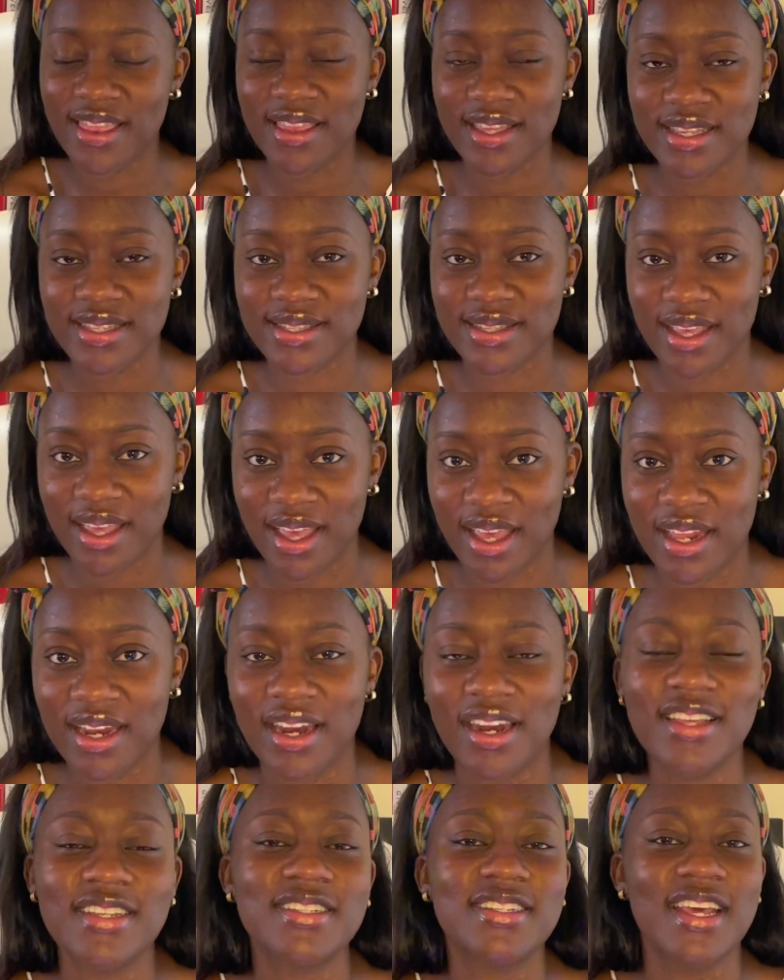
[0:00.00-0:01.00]
this
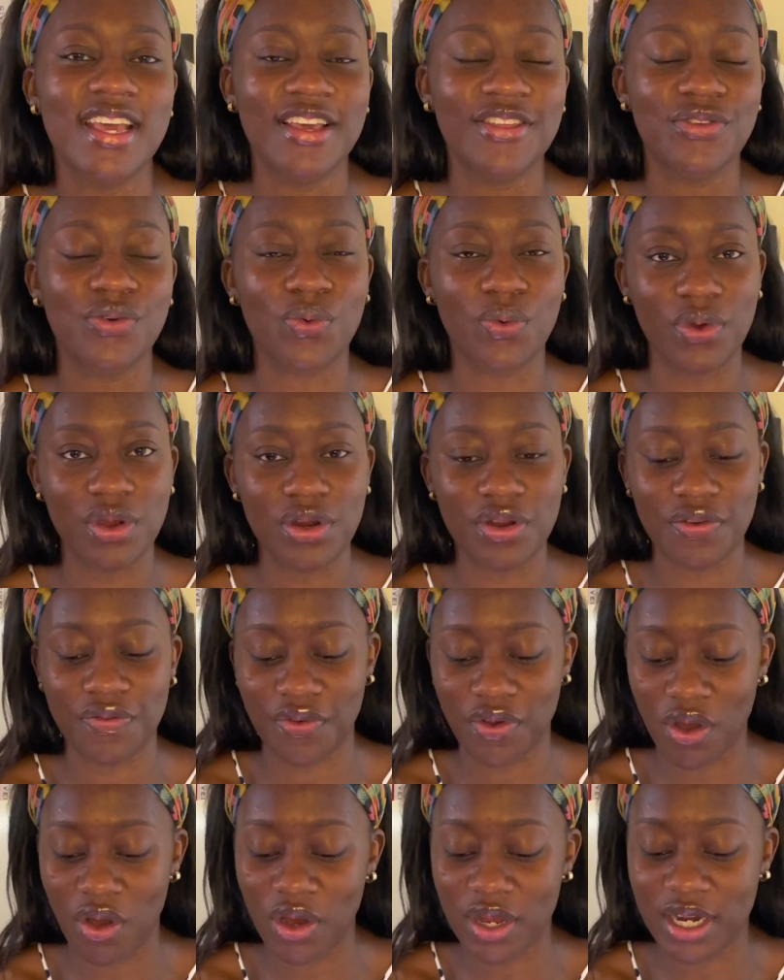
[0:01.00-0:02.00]
in. Let's take the word
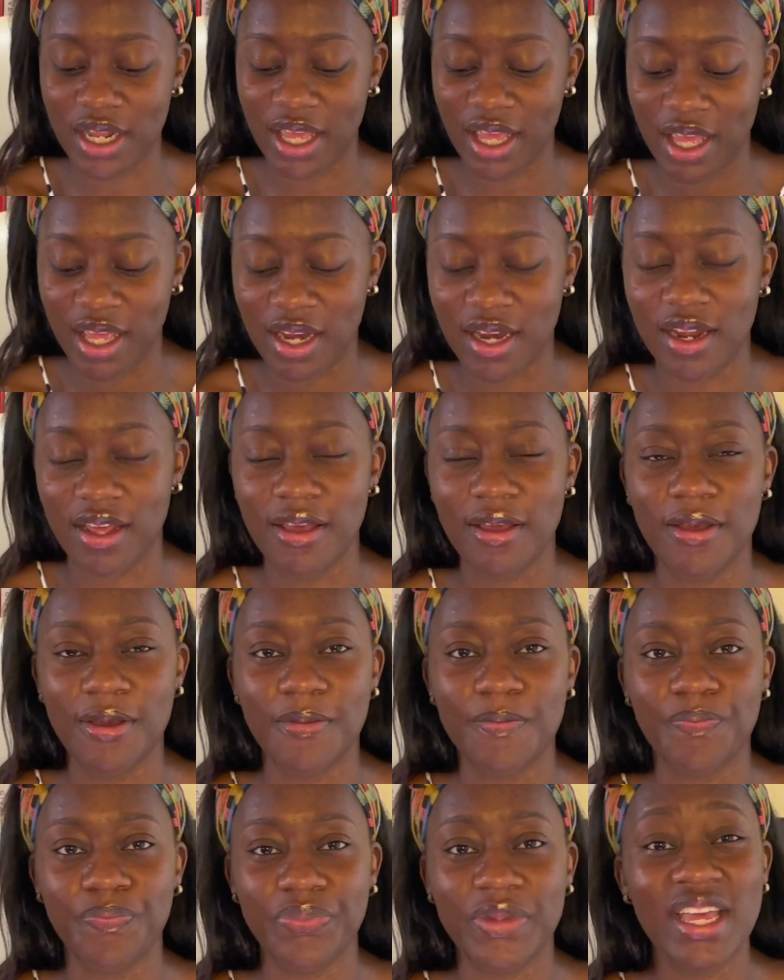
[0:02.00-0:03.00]
of God in
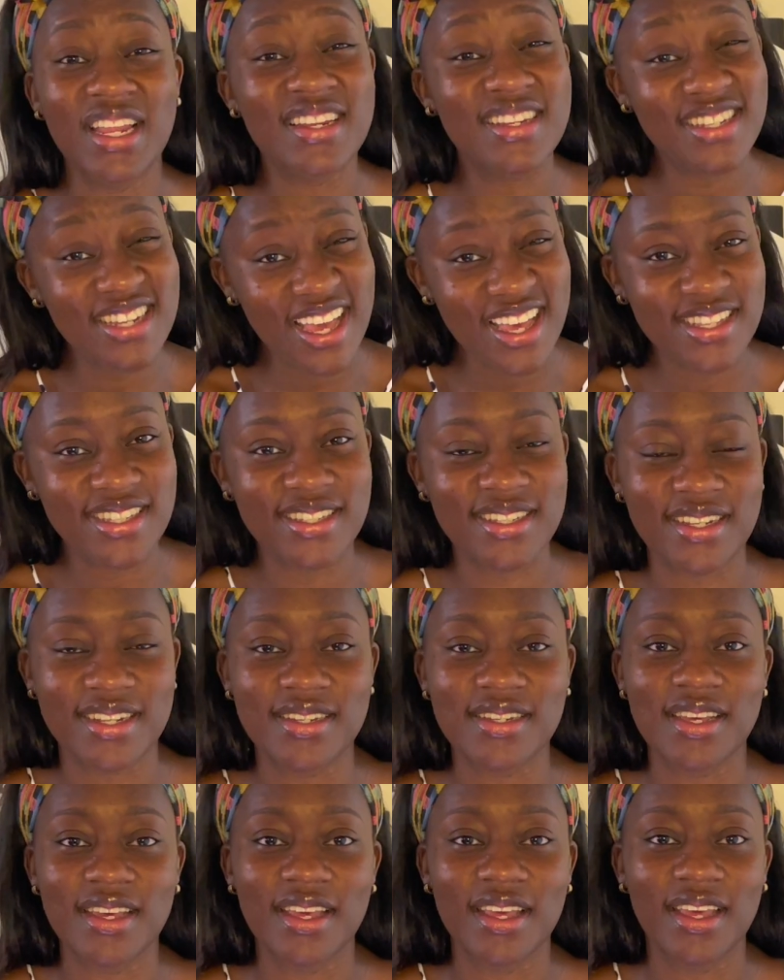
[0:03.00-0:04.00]
and test
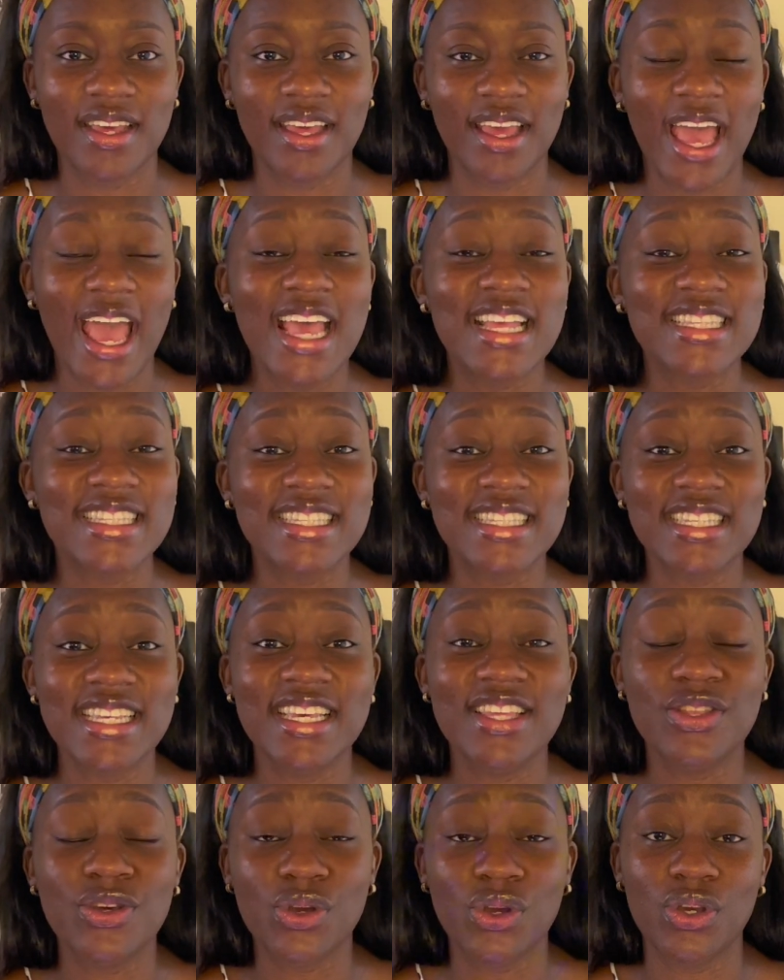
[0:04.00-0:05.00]
it and
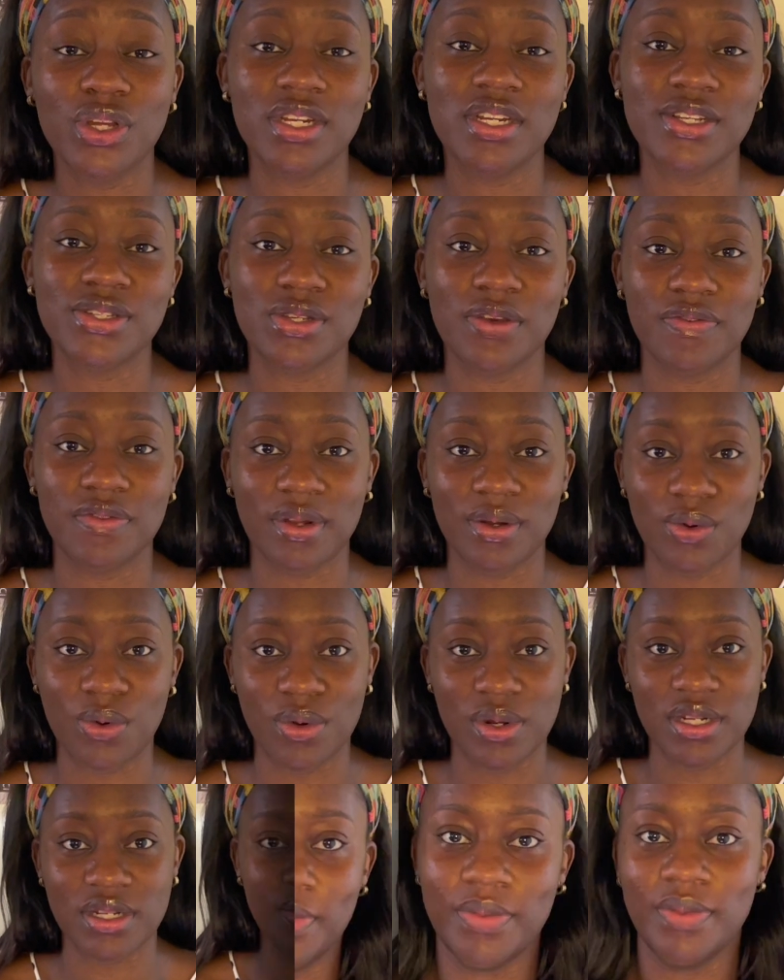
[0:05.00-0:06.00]
see the goodness of the
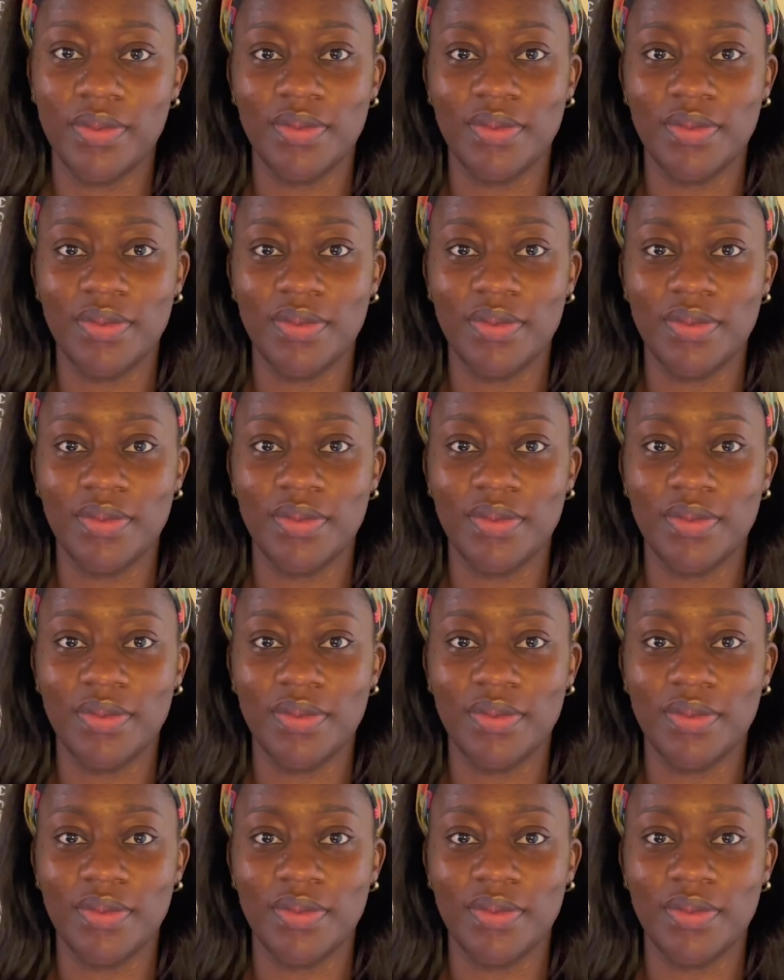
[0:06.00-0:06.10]
Lord.